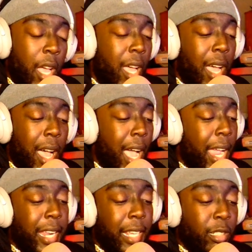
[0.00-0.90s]
I
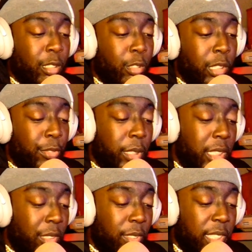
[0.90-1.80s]
ain't got no script for
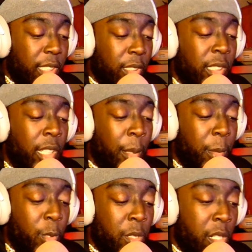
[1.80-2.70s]
these videos. I'm
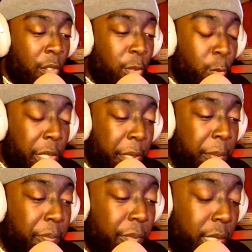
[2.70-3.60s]
going off a whim,
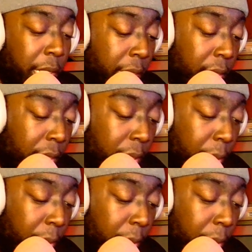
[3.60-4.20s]
and uh